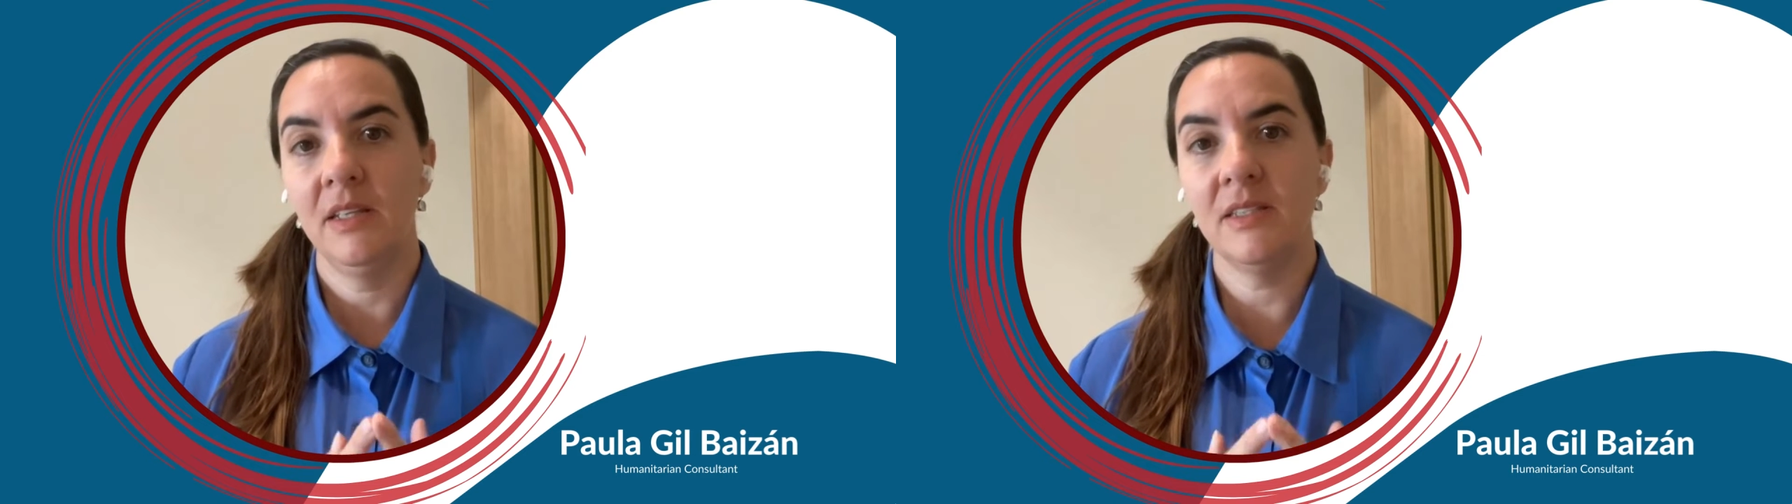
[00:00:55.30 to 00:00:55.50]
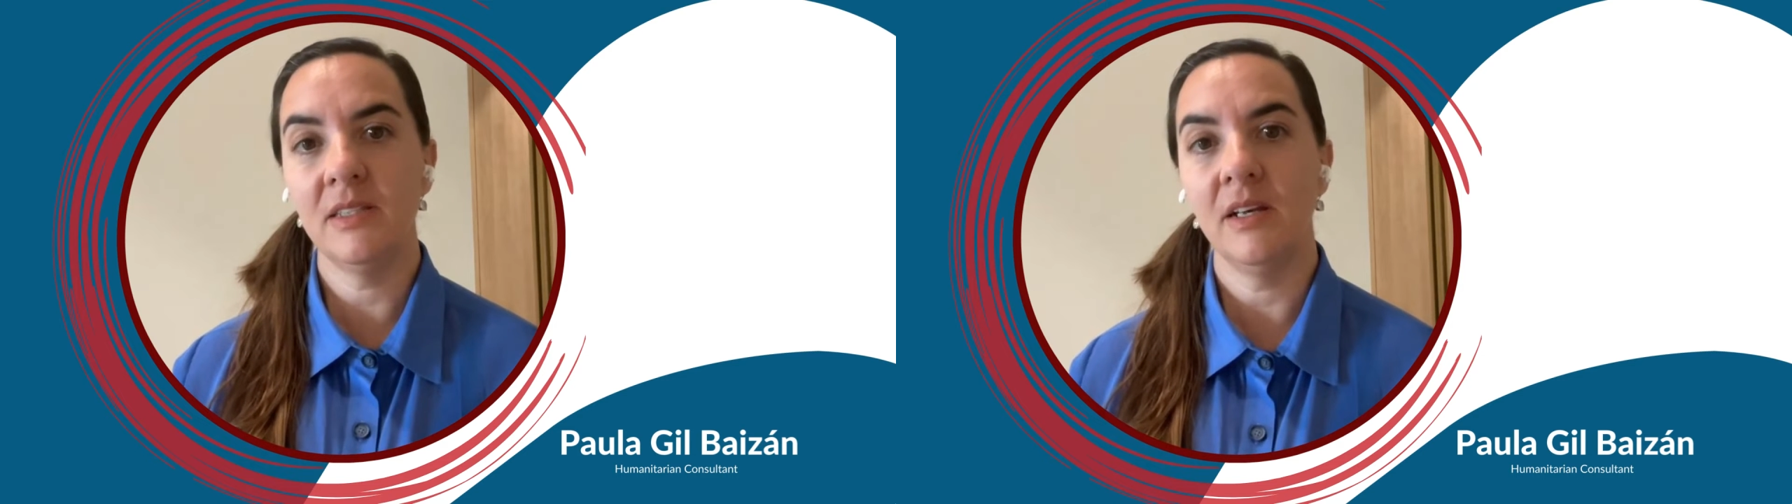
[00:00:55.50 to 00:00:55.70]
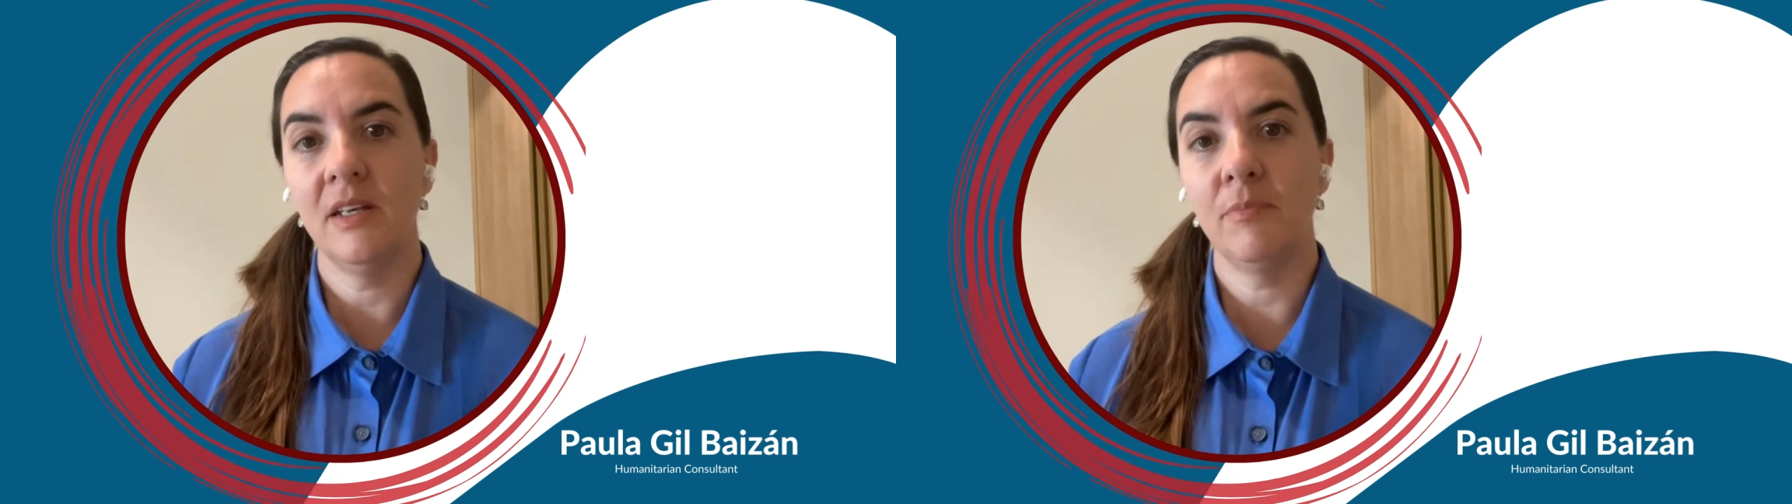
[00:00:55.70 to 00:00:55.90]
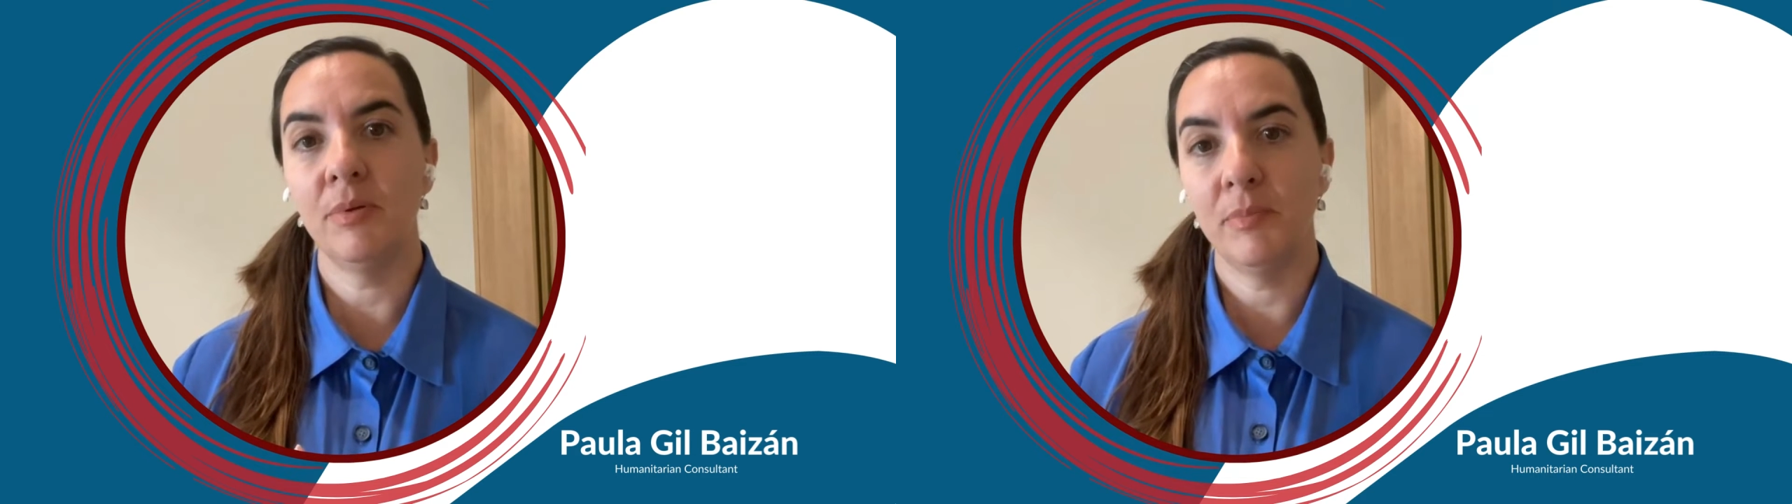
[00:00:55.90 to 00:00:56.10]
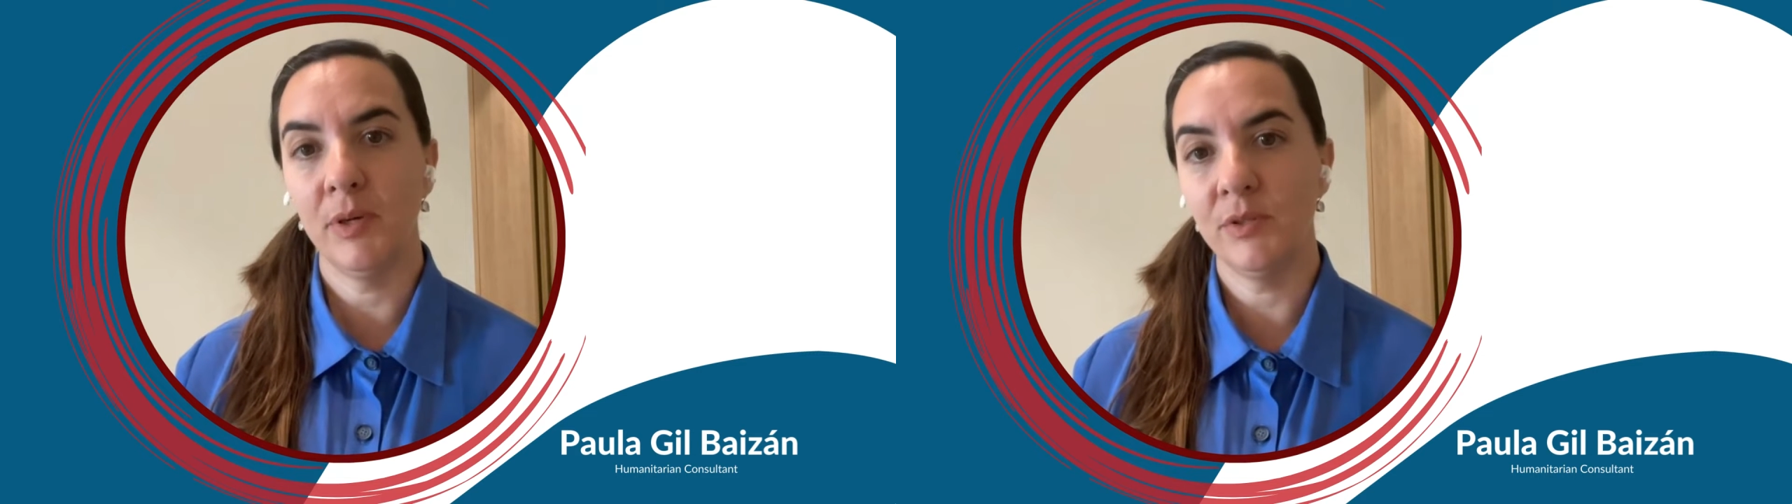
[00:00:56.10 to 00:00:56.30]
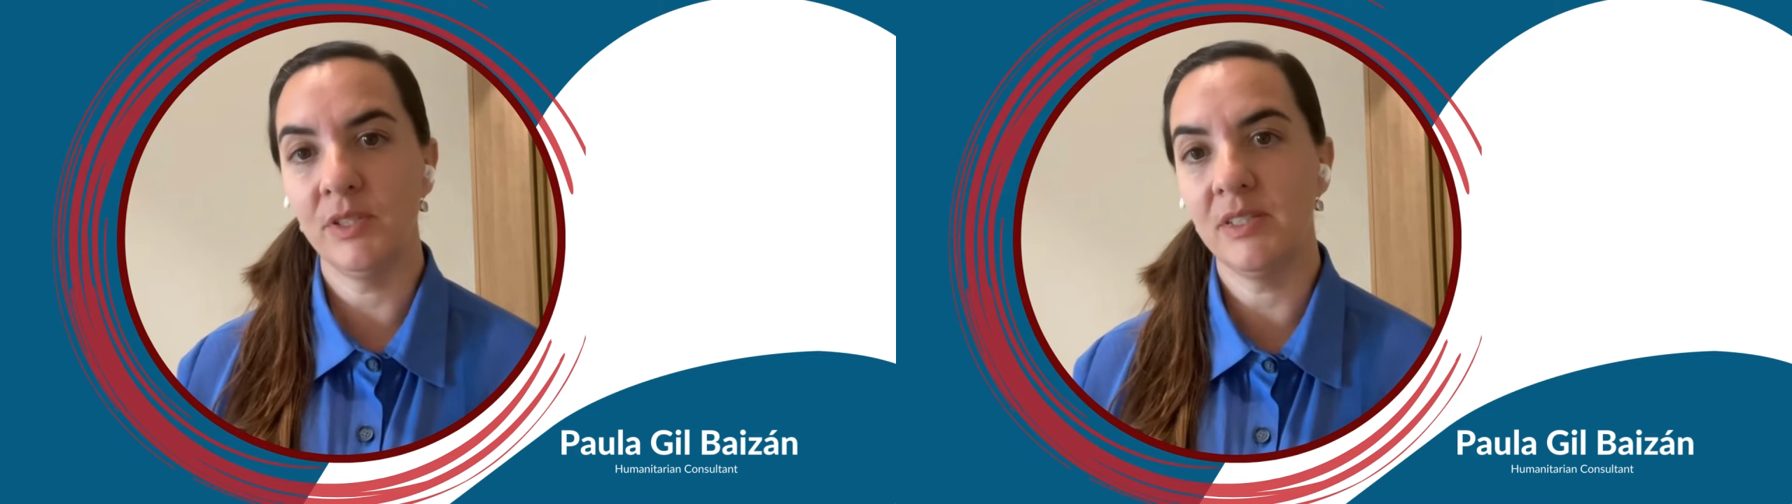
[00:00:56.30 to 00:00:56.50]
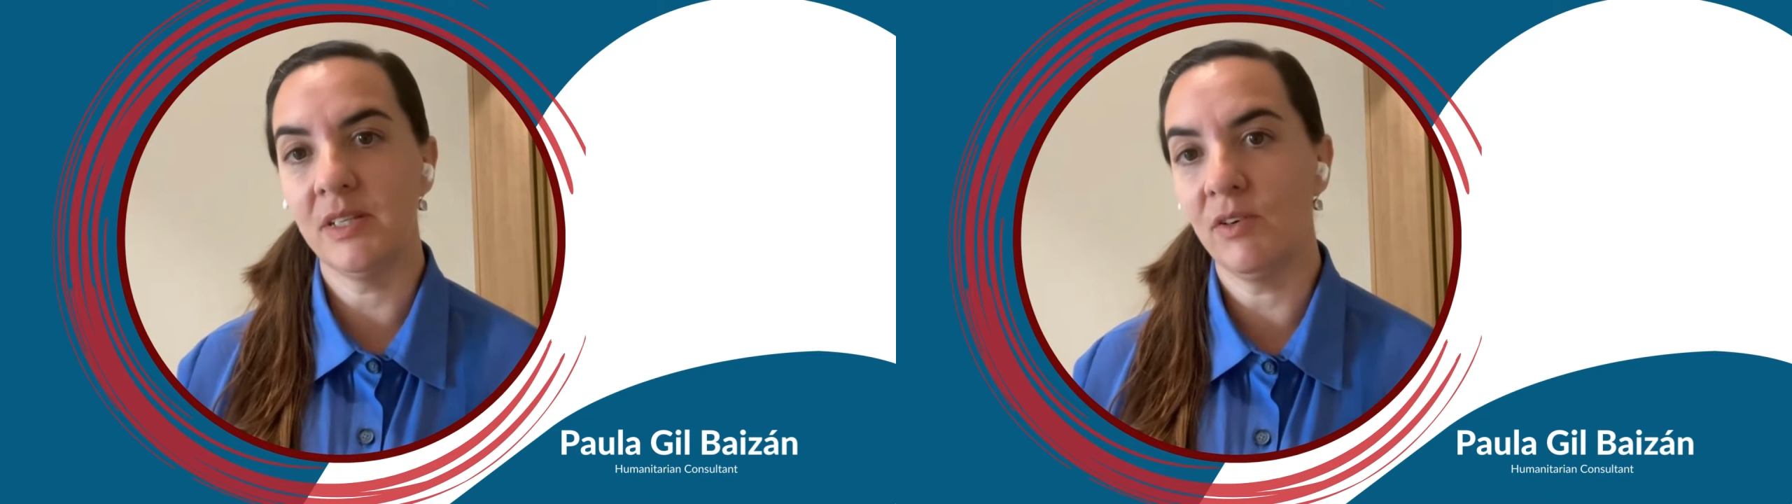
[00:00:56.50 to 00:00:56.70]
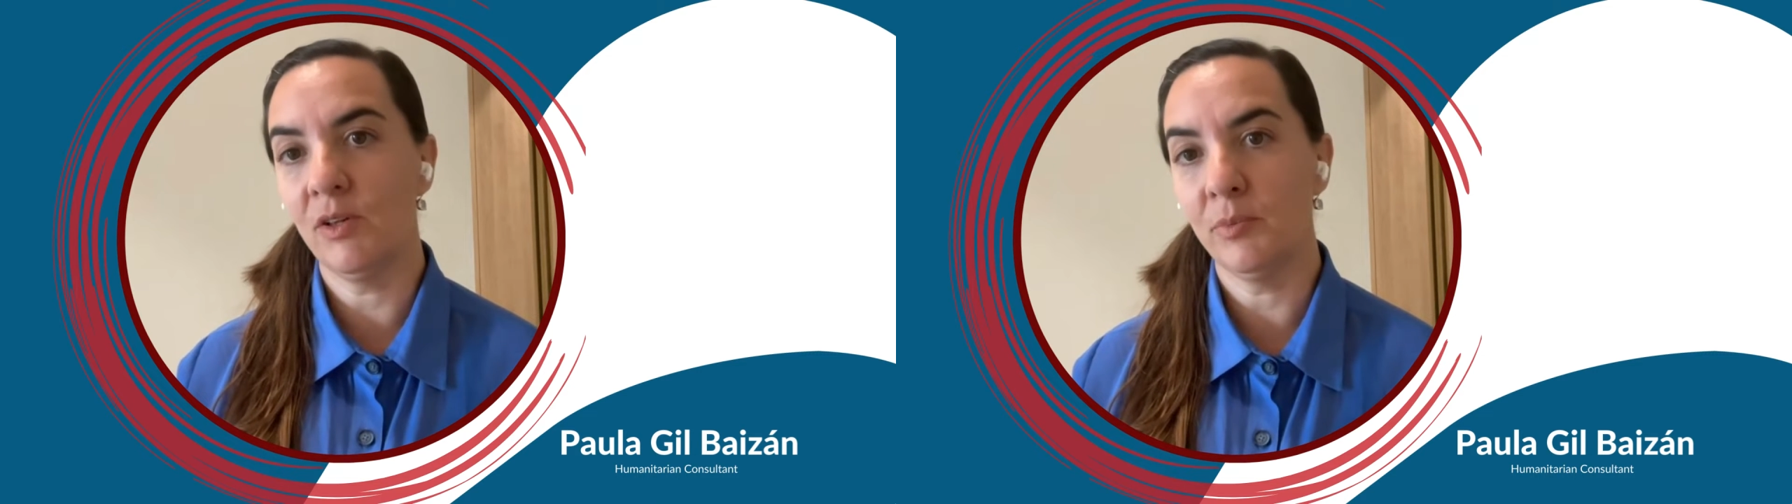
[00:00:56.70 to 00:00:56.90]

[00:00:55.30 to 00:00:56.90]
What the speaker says: This study proposes several